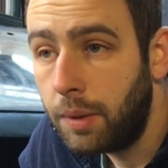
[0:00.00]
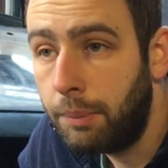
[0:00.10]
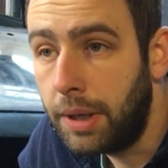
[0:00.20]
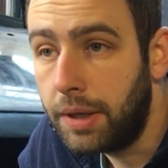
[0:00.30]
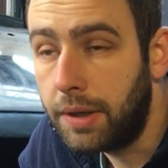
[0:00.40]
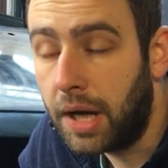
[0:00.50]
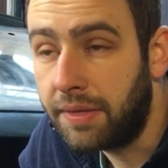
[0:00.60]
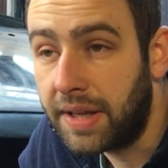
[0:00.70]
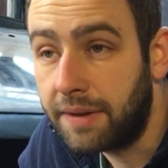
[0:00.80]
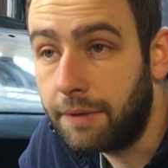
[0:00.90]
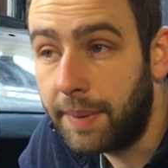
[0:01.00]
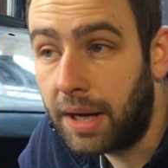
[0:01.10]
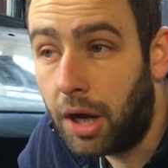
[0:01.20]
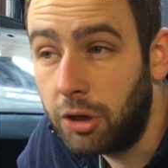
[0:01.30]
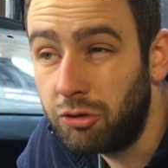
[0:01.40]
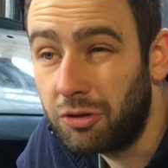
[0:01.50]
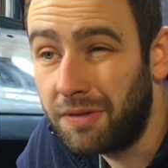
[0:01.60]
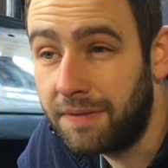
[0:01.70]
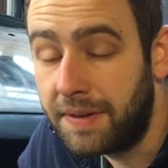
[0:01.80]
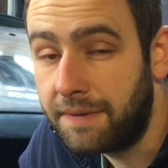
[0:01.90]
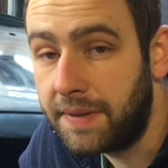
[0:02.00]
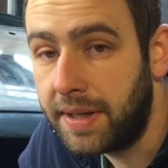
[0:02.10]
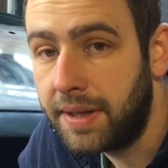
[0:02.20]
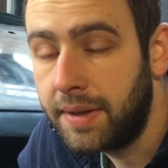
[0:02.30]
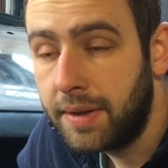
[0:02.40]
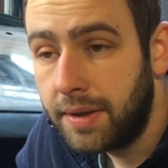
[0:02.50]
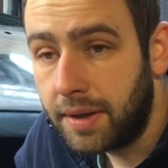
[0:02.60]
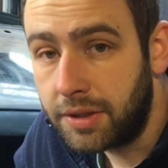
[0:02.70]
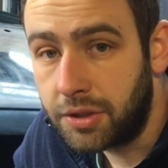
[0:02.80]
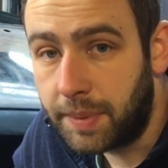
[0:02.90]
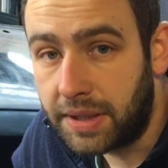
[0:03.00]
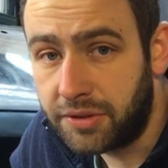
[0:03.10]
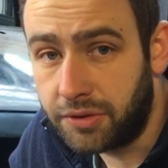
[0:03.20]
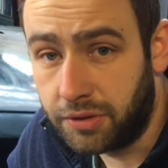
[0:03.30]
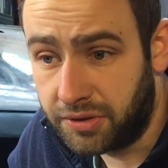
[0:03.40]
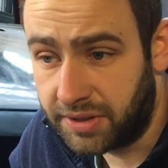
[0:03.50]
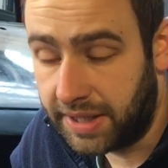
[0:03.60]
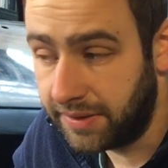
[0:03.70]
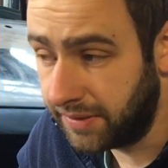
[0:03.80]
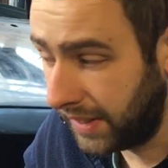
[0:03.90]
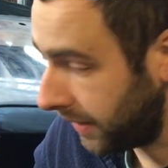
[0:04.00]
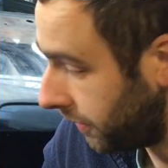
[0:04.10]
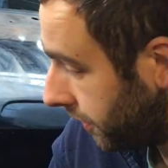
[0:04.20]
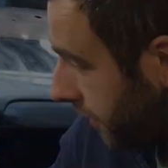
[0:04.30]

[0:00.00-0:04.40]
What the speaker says: but I think for about 150 I should be able to sort the skins out.